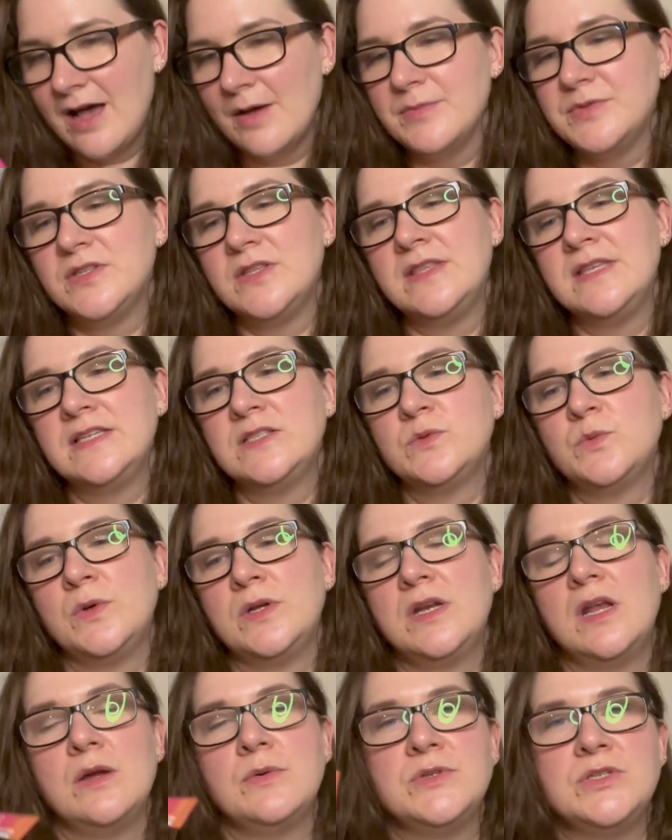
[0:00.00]
So this
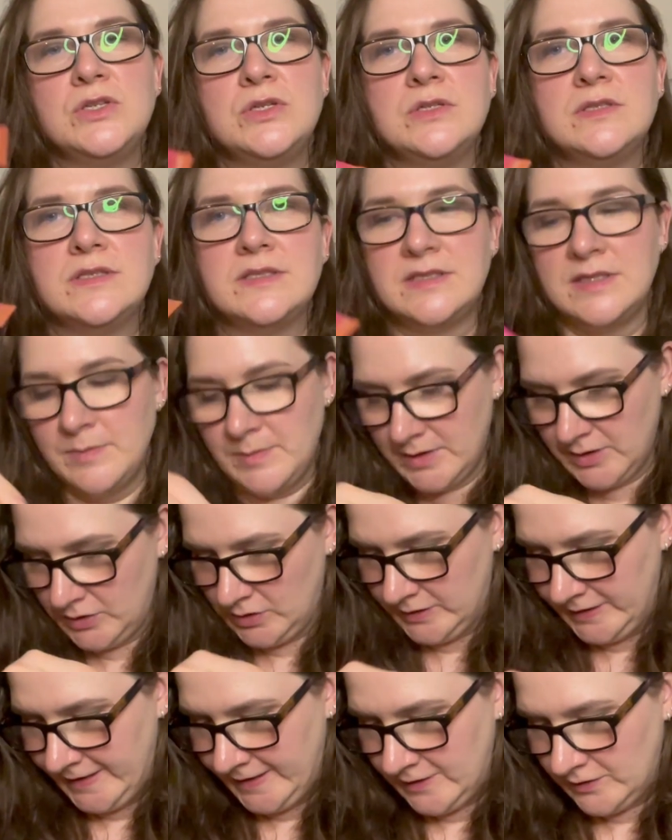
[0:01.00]
one I would use
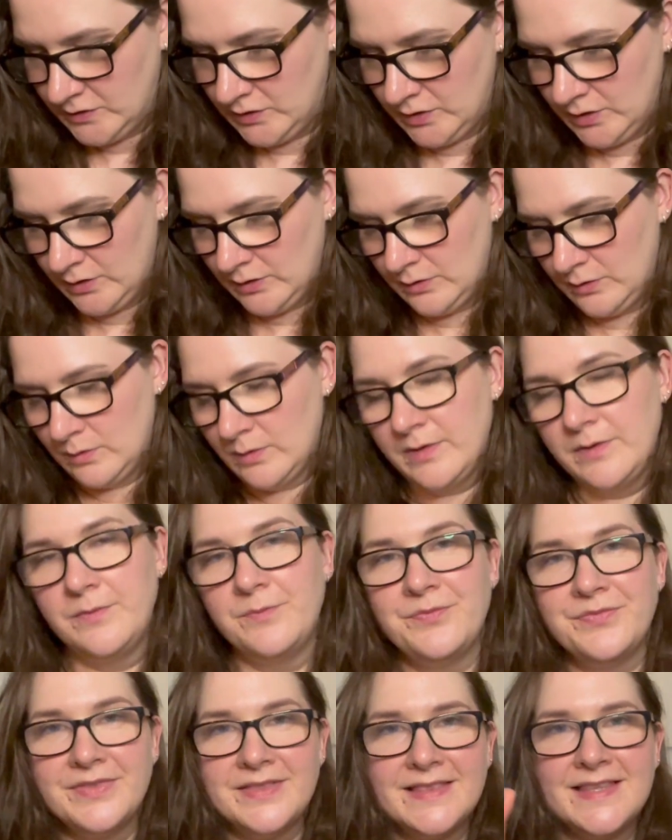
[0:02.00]
similarly to
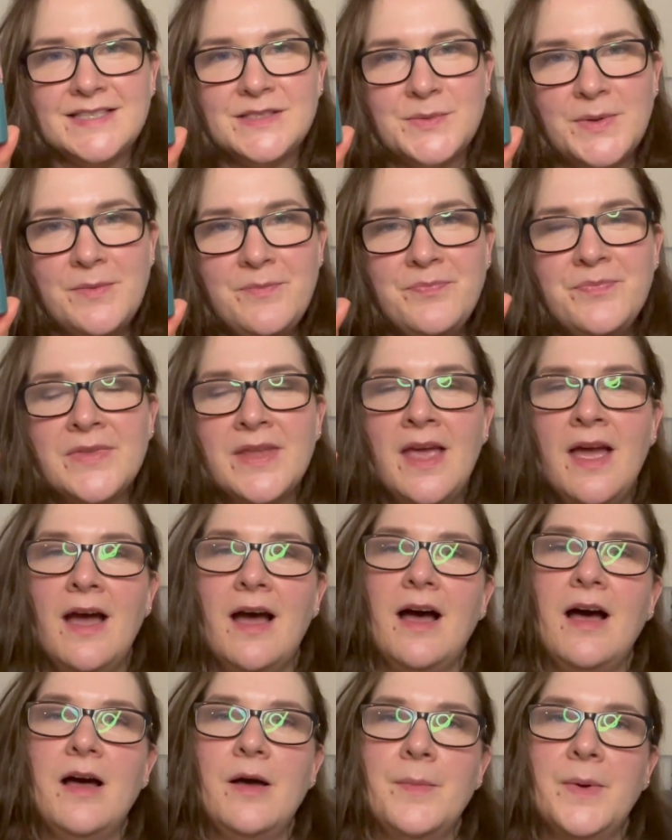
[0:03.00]
this one.
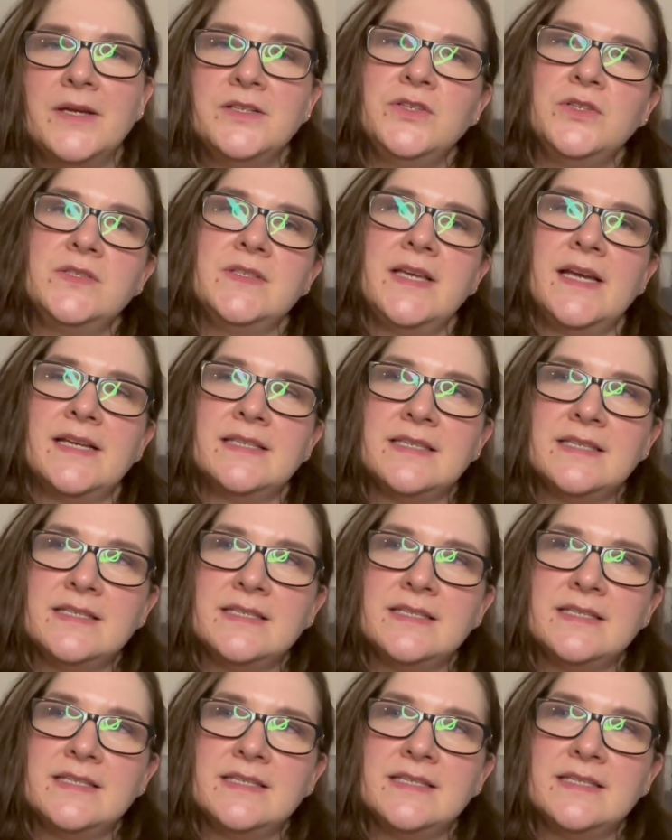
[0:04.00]
I'd use it as a